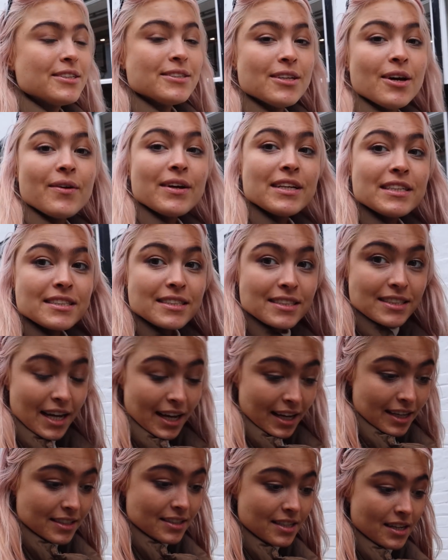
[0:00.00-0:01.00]
So
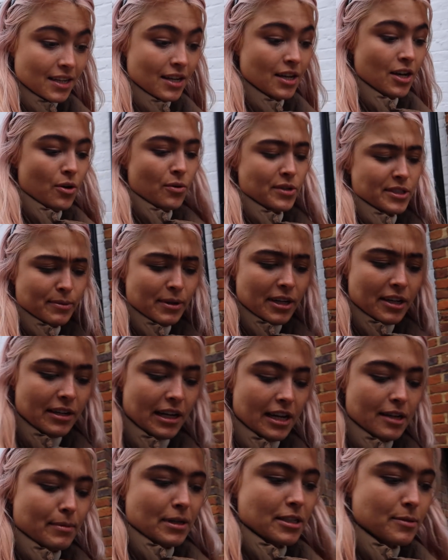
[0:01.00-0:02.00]
instead, which I'm kind of
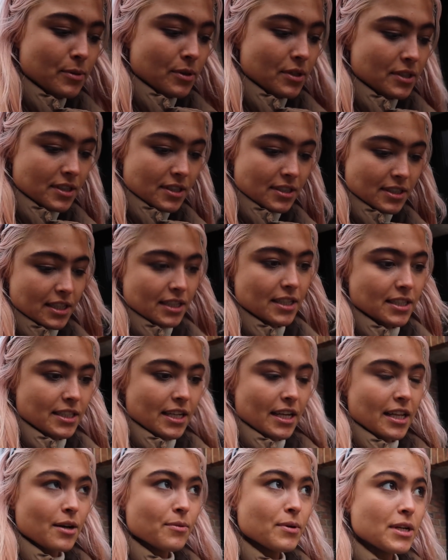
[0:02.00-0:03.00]
glad about to be honest, because I didn't need to
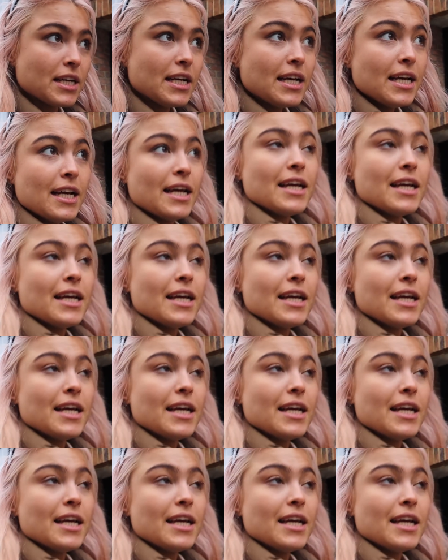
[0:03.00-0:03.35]
get that one.